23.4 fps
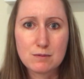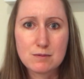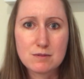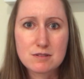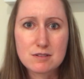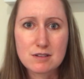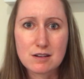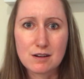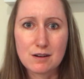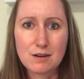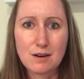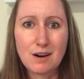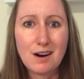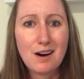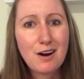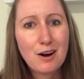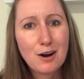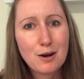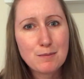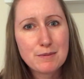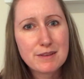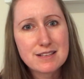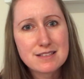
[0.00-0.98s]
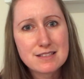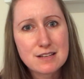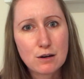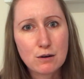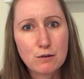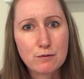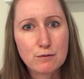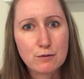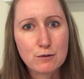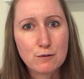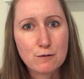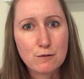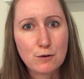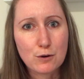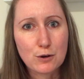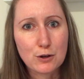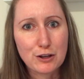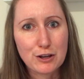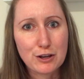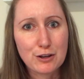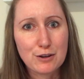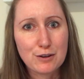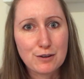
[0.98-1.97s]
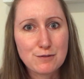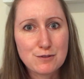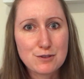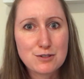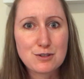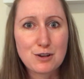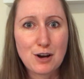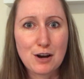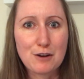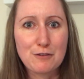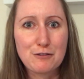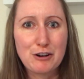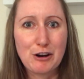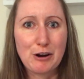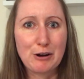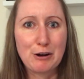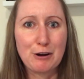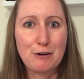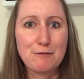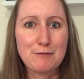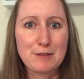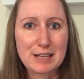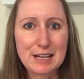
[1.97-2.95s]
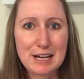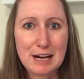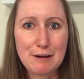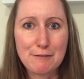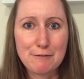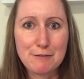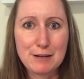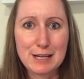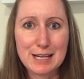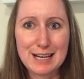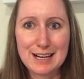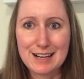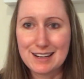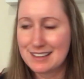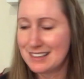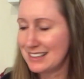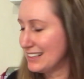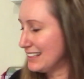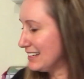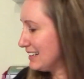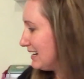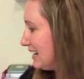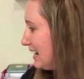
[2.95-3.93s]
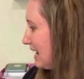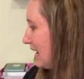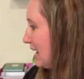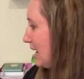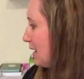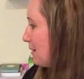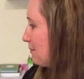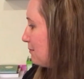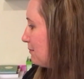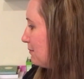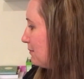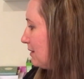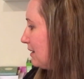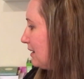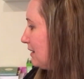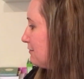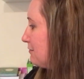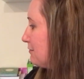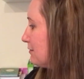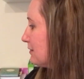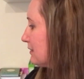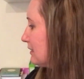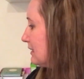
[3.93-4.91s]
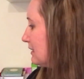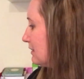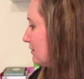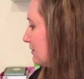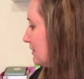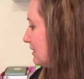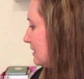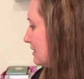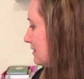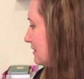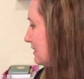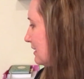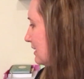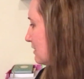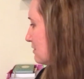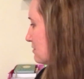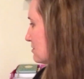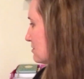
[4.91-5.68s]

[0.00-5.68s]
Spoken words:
So I hope that's helpful for you. Just kind of going off the cuff here. I haven't really got anything